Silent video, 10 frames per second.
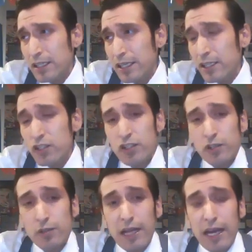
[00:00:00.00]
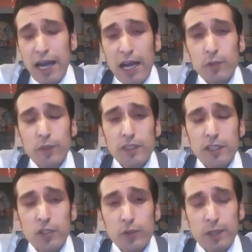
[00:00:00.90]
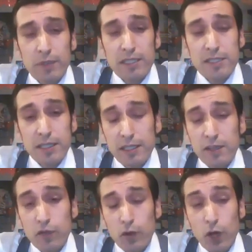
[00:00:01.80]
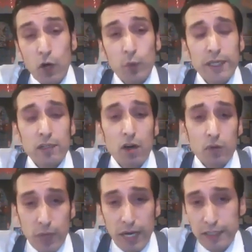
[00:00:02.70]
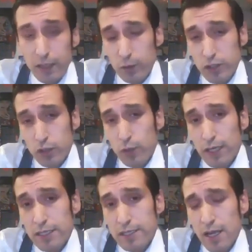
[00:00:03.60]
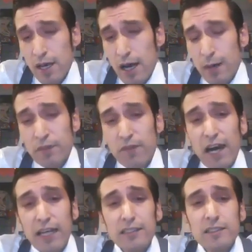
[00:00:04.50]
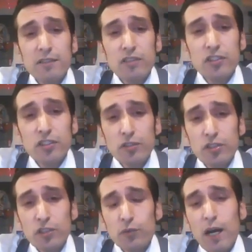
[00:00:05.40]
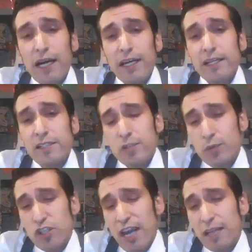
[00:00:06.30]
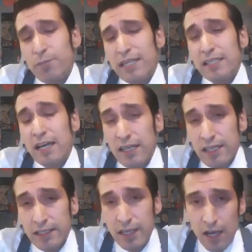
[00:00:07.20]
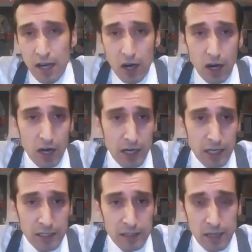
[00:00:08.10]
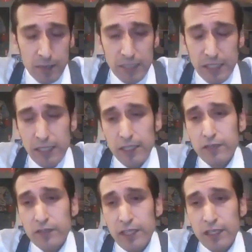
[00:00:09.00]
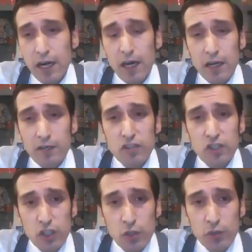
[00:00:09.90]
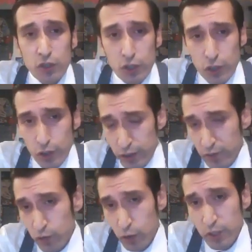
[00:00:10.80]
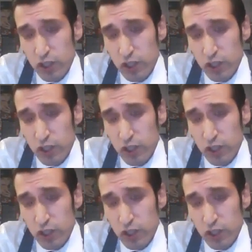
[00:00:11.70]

issue that had really gripped the city for a week already, which was the violence of the Zoot Suit riots, which had begun on the evening of June 3rd, and for